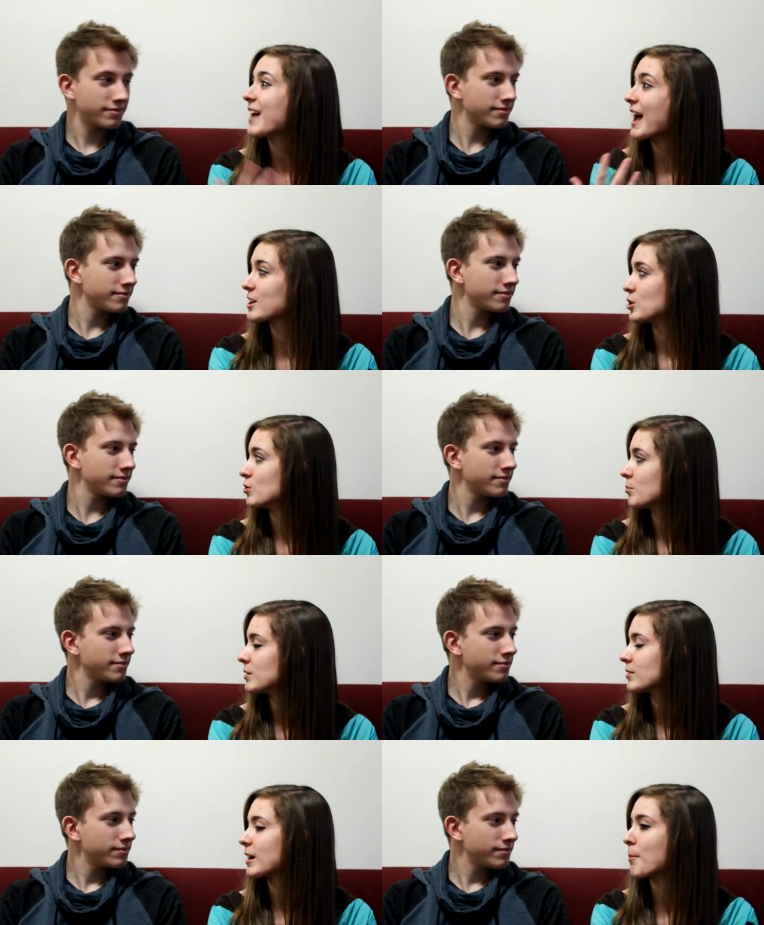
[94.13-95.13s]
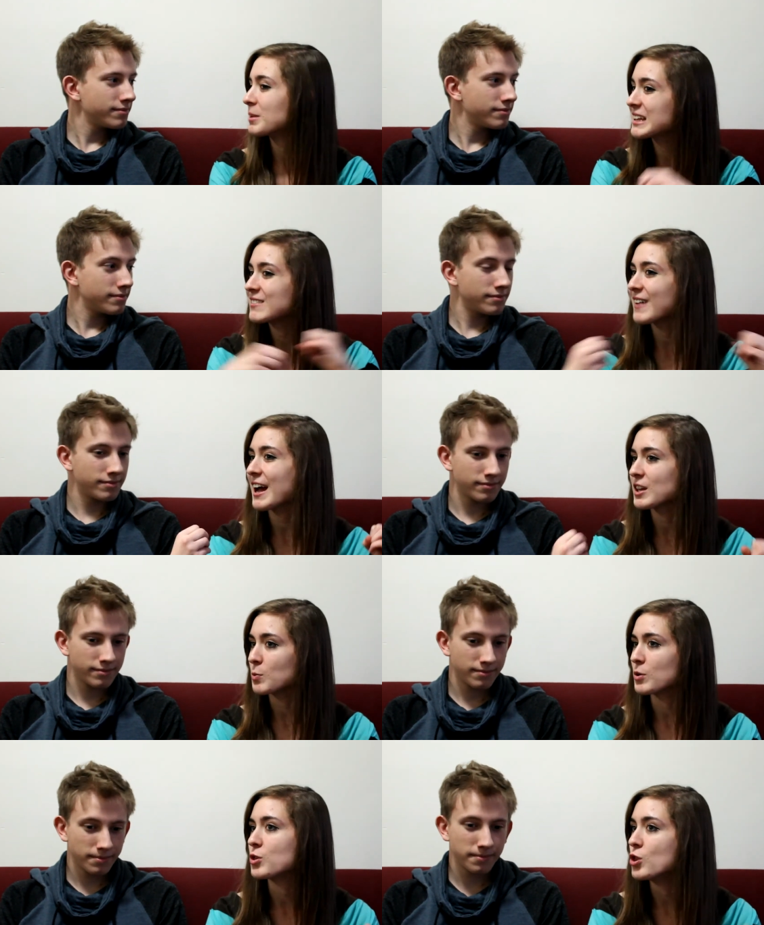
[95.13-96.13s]
Speaker 1: vacuum, a complete
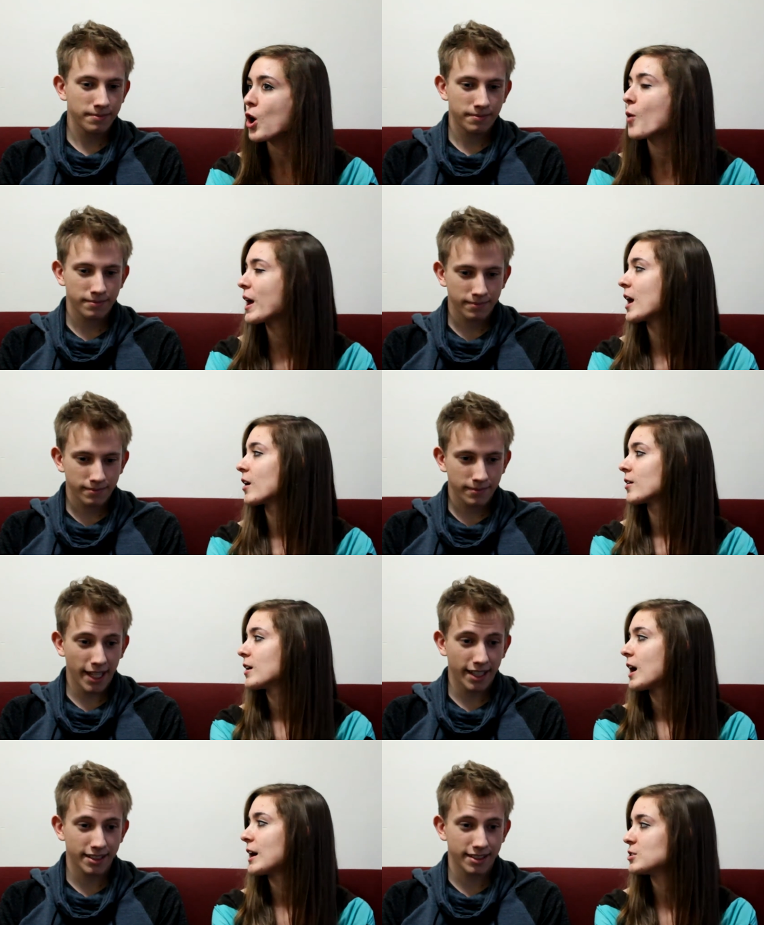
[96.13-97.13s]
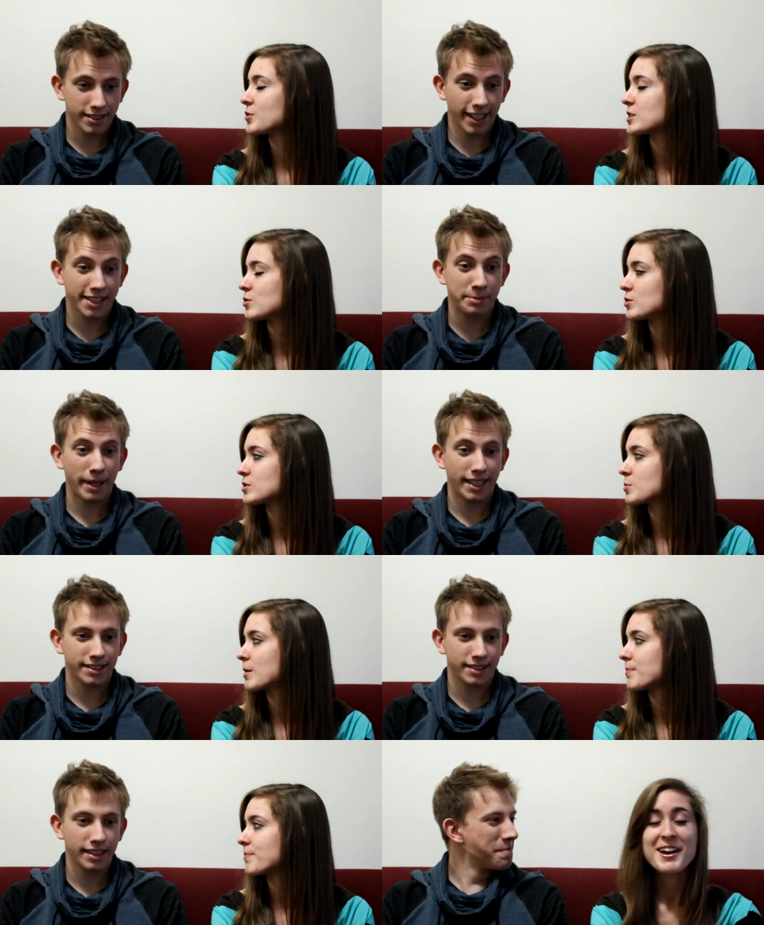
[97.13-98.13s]
vacuum with no air, yes, I don't like think you space. could
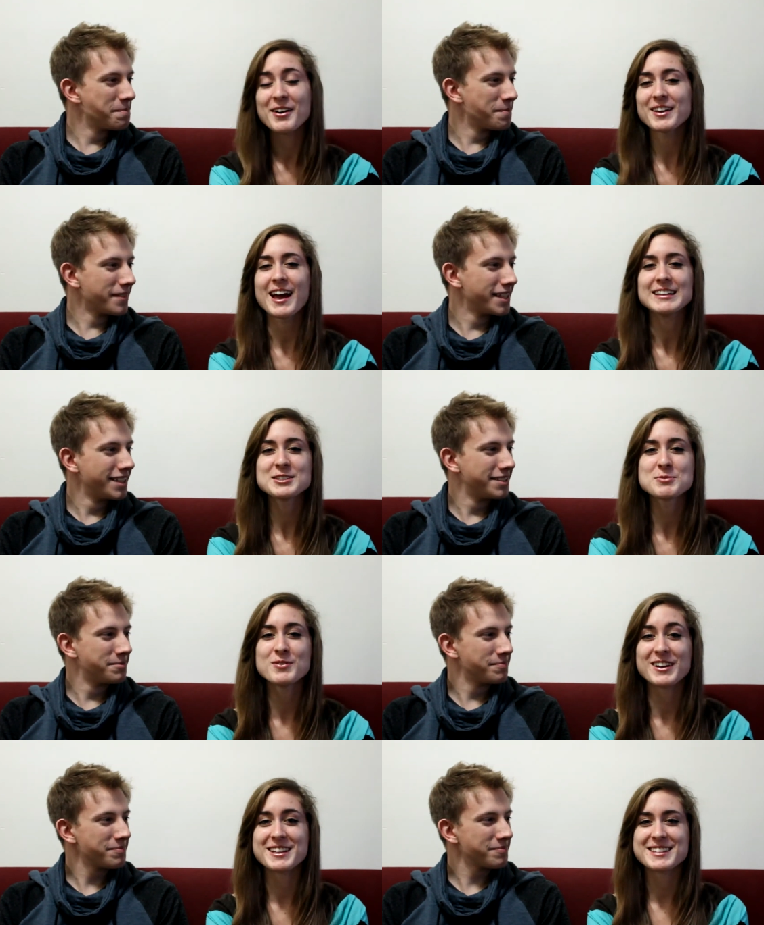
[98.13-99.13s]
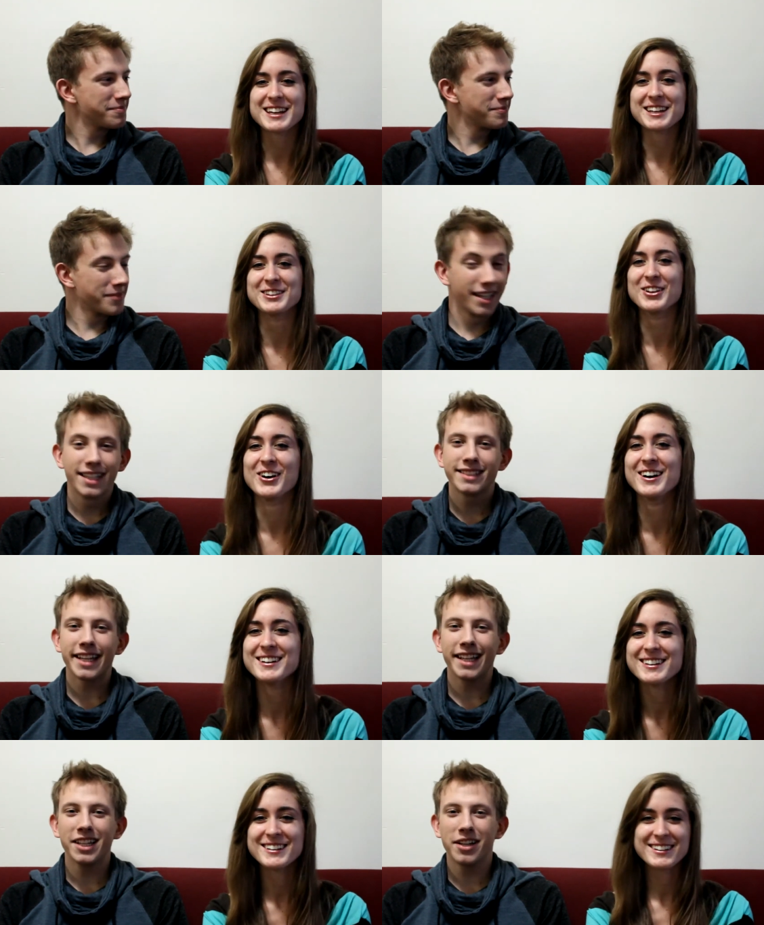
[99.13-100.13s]
swim. Okay, let's just move on to the second law.
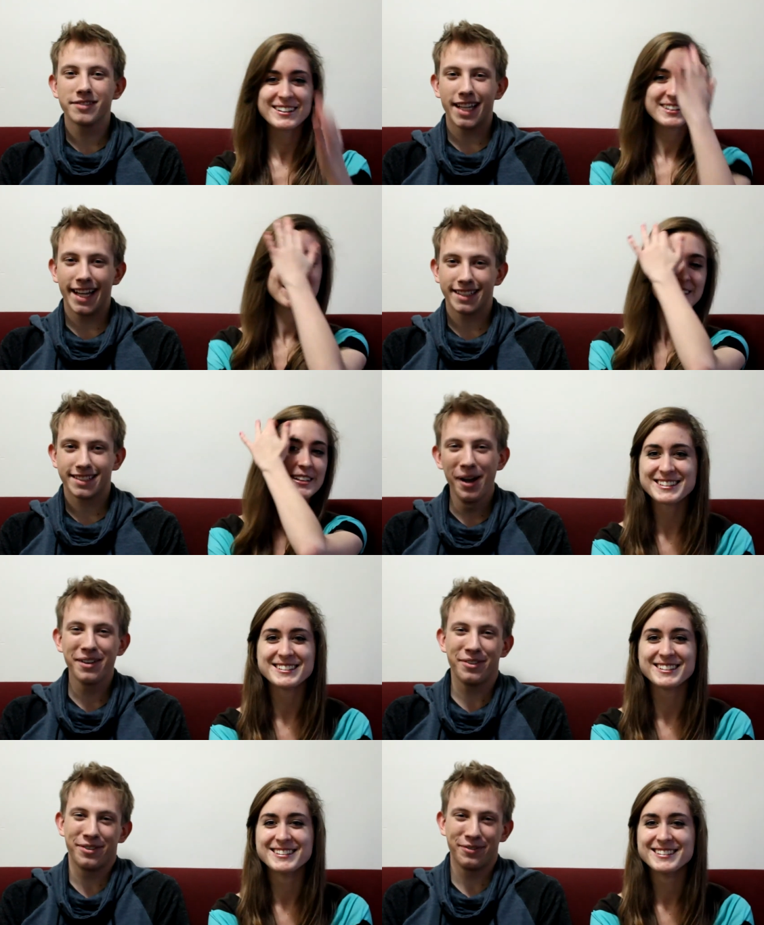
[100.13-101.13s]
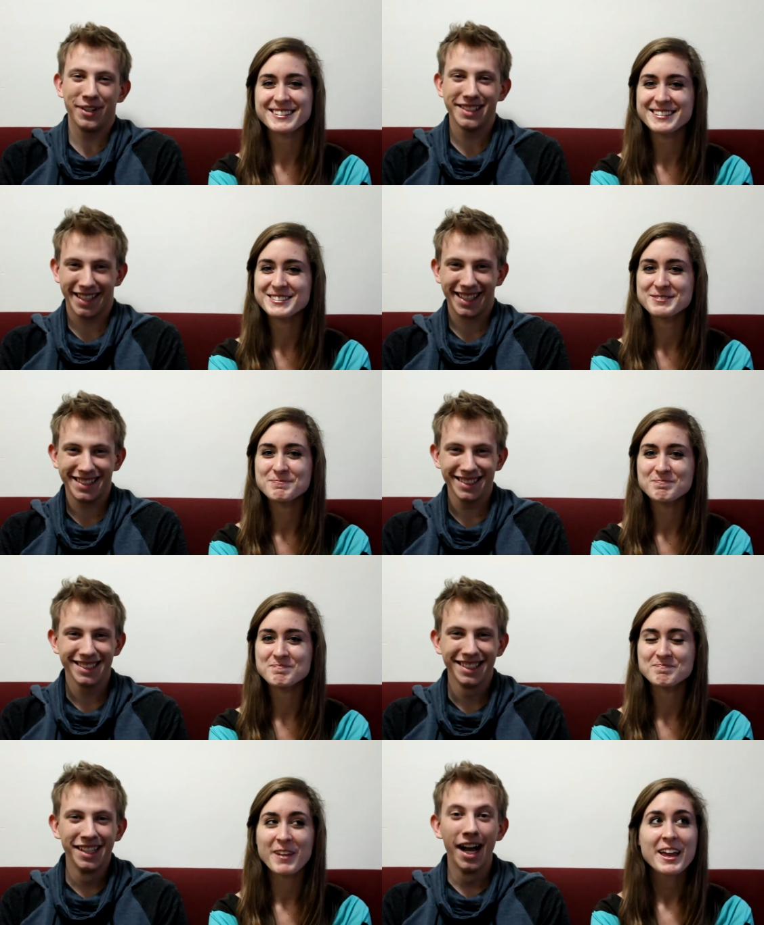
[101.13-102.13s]
Second
Speaker 2: law of science, of physics.
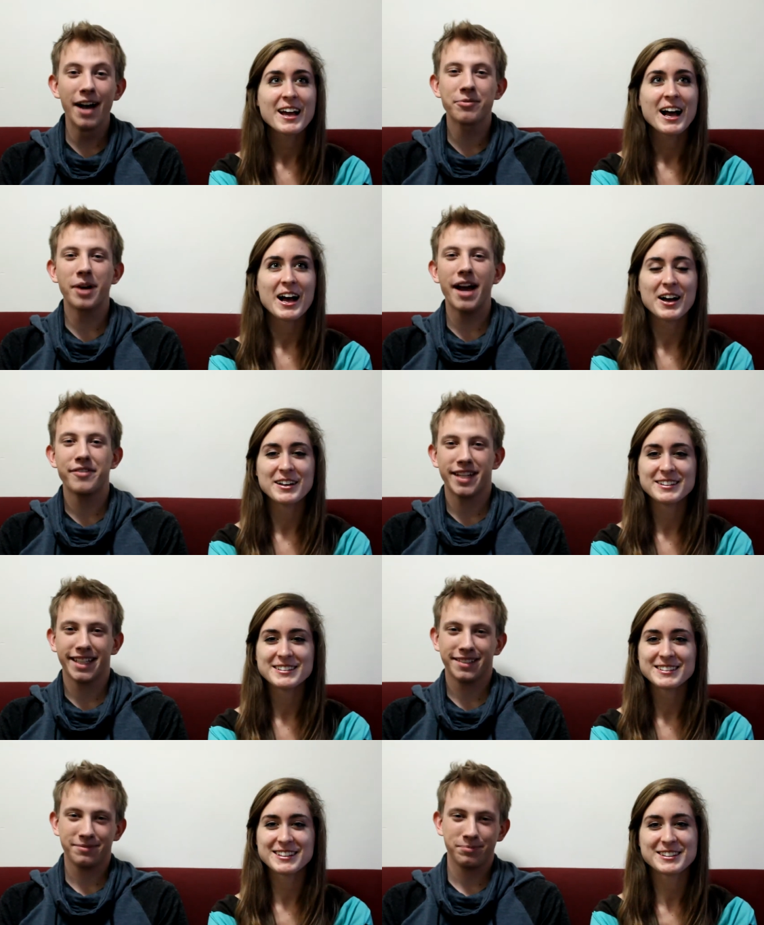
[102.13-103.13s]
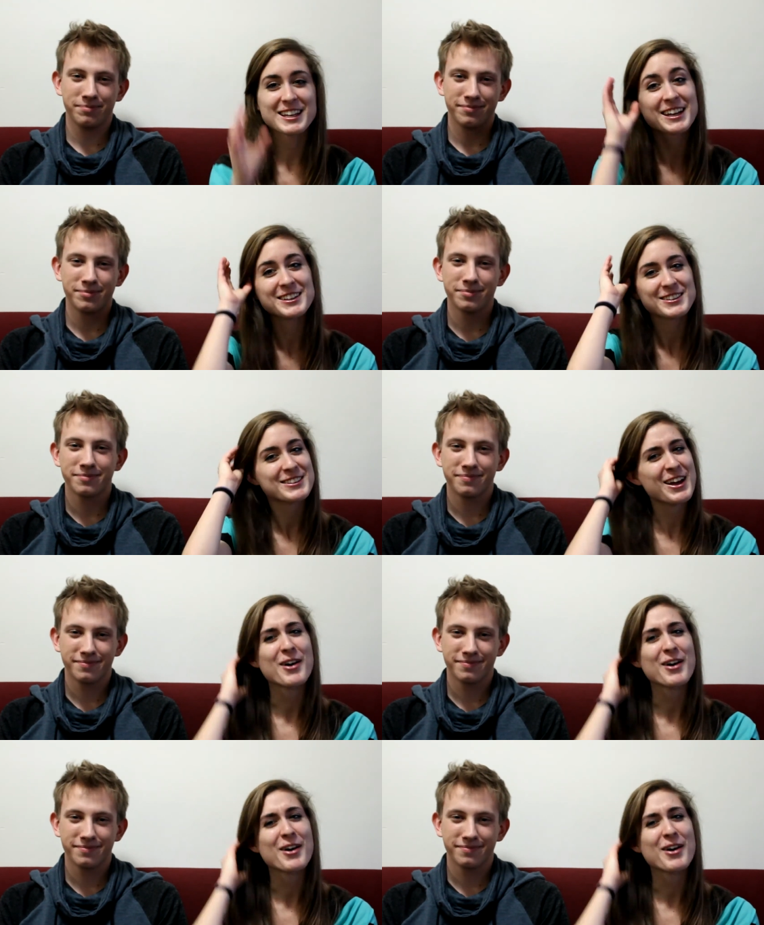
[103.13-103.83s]
Of gravity.
Speaker 1: The second,